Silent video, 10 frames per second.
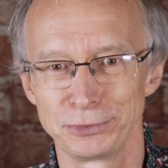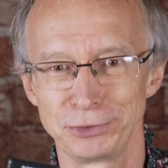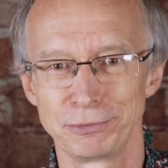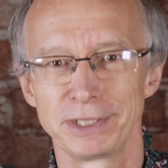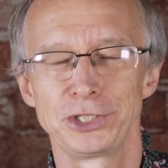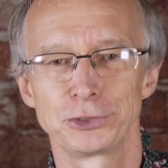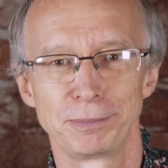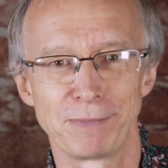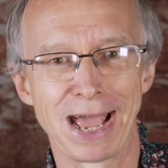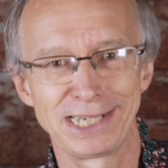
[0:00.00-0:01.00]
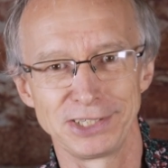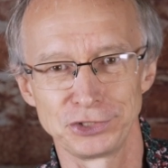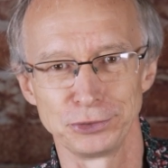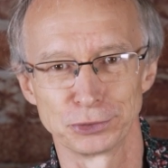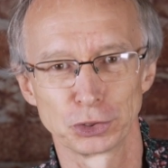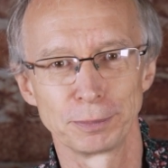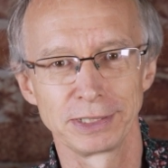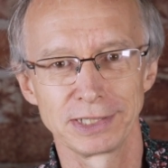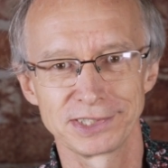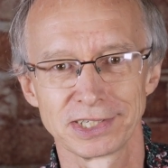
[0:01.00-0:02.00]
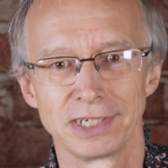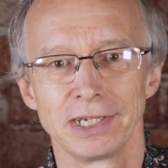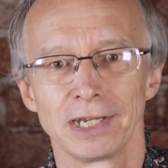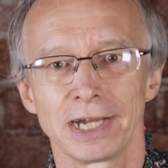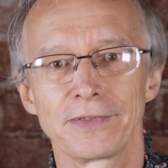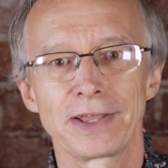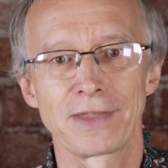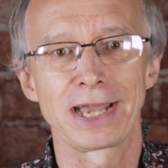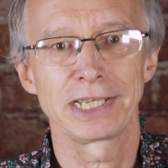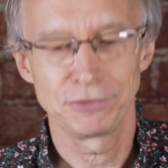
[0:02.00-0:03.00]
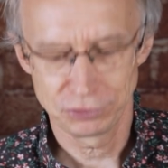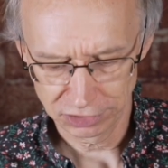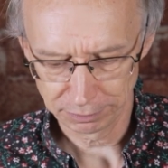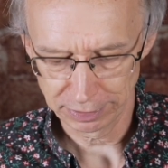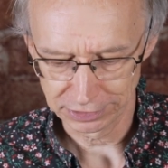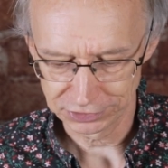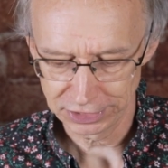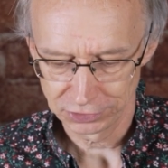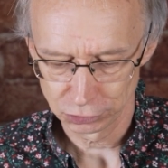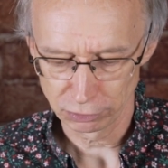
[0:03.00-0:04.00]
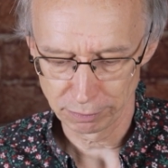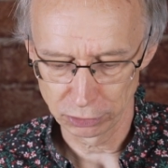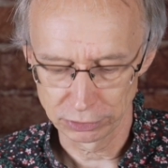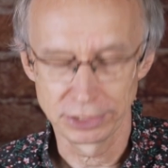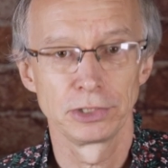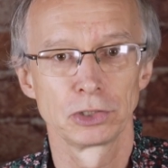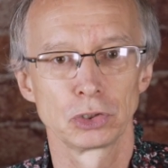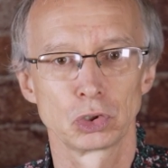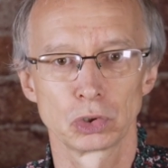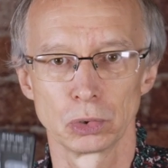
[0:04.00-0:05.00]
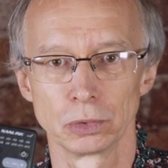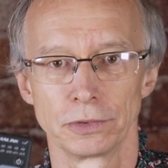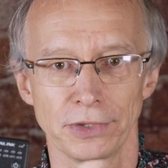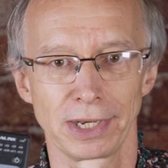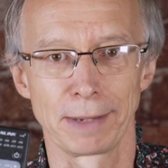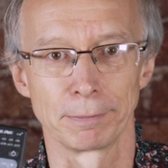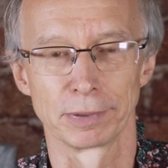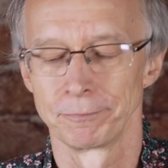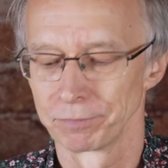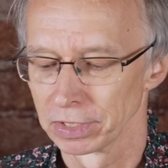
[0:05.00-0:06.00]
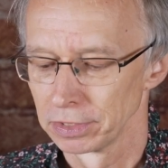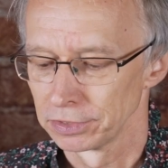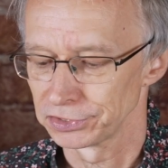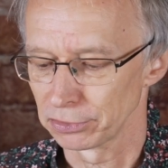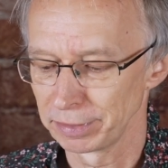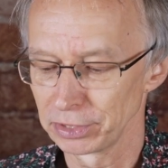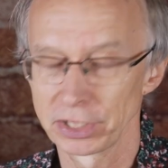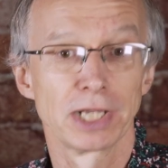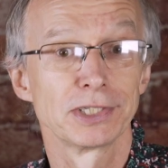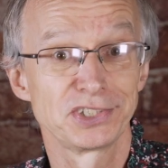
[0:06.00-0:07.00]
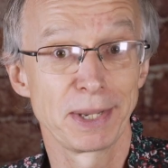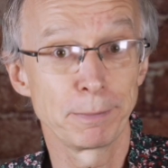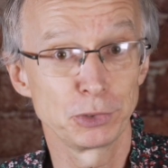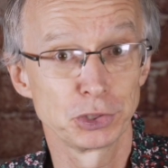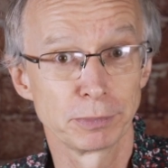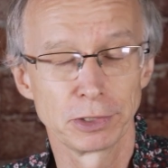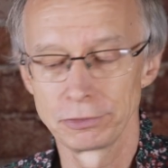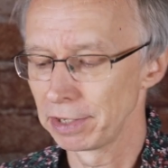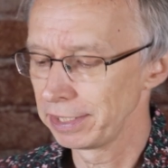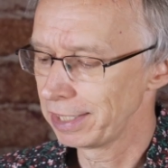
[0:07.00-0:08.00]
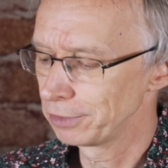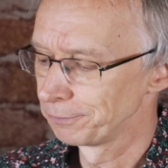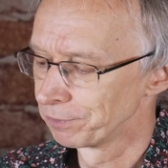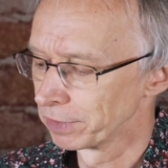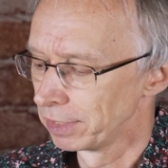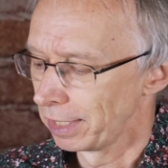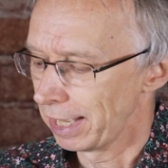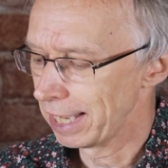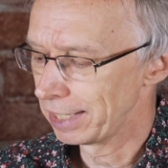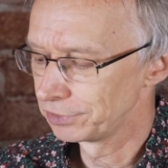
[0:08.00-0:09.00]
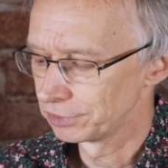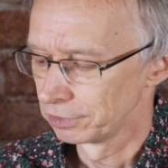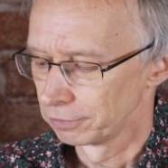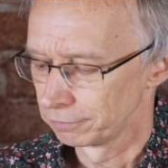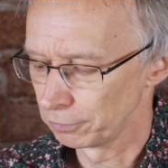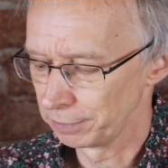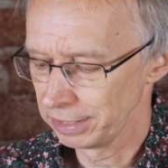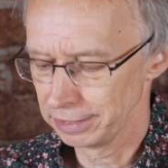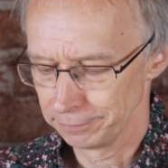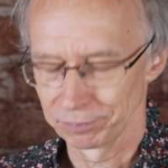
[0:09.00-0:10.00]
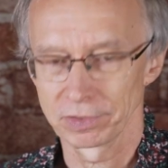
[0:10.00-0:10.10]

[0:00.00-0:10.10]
you really should add it to your shopping list, and then that gives you the ability to remotely control the lamp. So I'm in color temperature mode right now, and from here